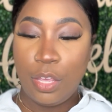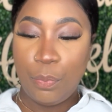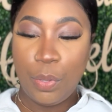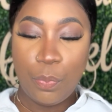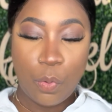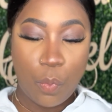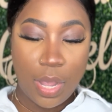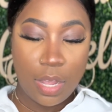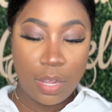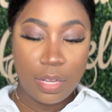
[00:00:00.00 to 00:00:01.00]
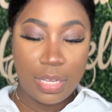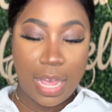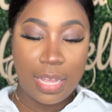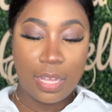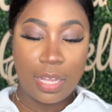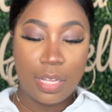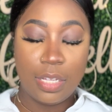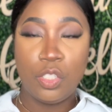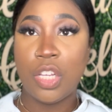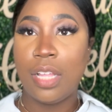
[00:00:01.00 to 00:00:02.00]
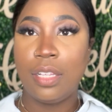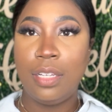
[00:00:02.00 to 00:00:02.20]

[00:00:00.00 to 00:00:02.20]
people wear like chocolate